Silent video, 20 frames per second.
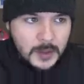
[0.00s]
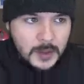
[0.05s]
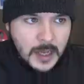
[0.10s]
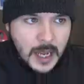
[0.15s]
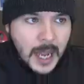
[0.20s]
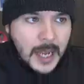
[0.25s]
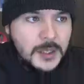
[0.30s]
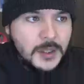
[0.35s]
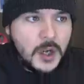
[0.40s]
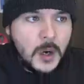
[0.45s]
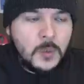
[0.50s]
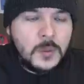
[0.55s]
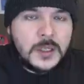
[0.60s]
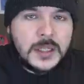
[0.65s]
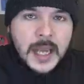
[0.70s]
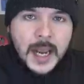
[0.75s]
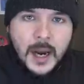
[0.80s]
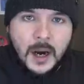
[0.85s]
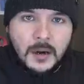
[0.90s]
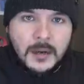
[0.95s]
I don't
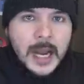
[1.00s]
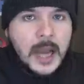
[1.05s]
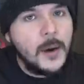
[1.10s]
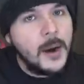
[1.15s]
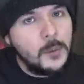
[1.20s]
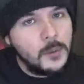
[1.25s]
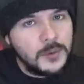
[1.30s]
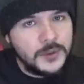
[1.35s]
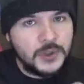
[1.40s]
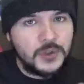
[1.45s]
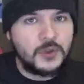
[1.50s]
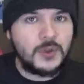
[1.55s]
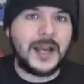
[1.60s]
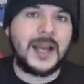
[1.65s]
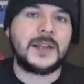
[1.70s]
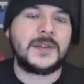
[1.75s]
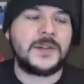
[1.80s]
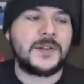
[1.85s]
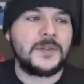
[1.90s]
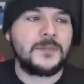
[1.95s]
care. Now, I will
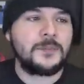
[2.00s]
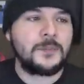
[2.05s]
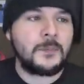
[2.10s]
stress,